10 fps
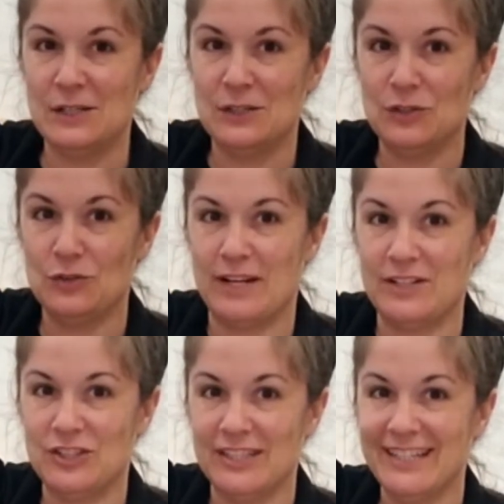
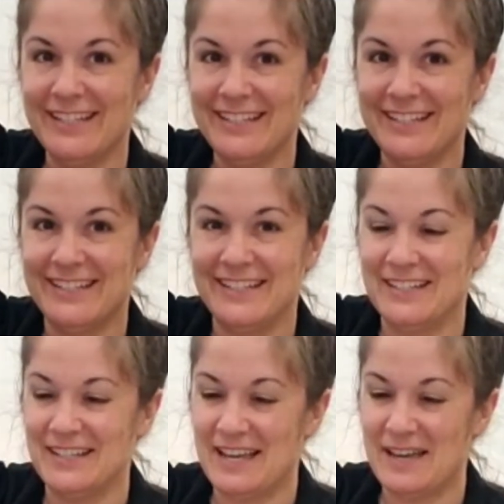stretching it,
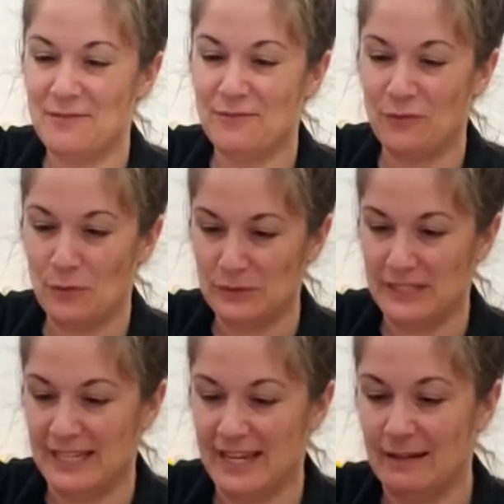and
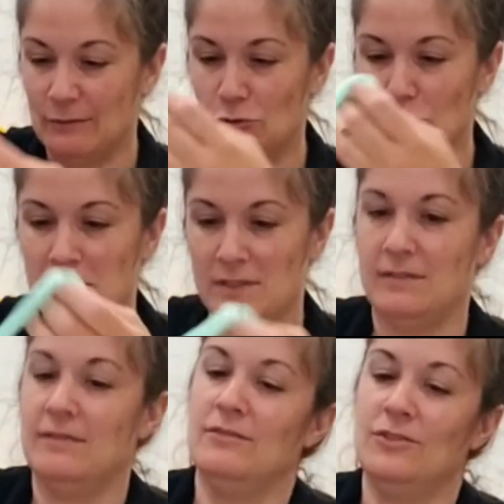folding it. Oops,
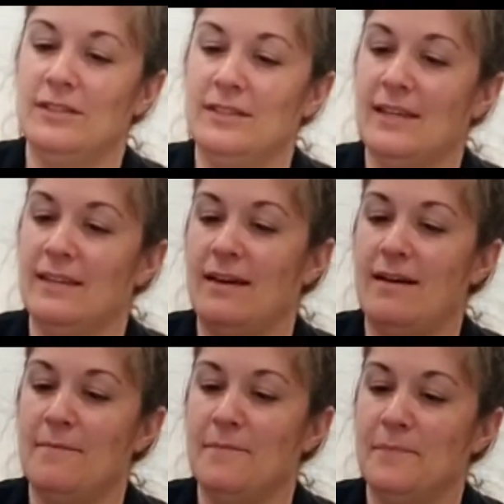just like that.